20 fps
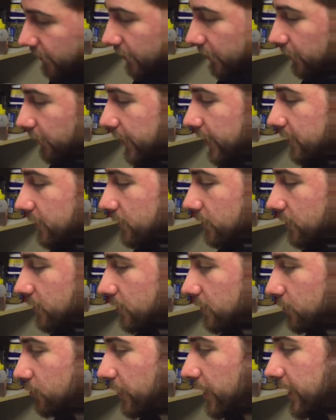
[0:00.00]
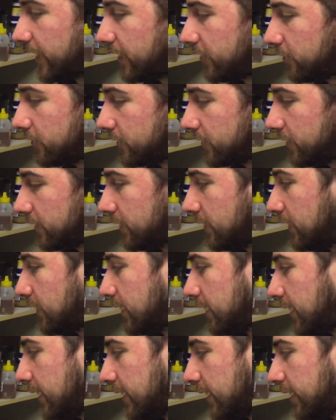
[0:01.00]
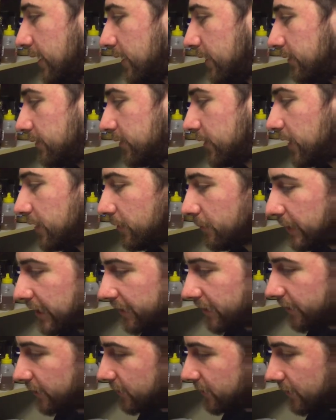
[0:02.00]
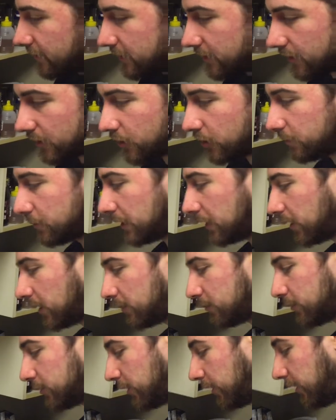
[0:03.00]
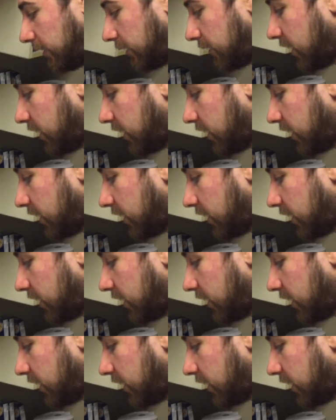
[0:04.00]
the grains drain out. For other methods, it could be a lot more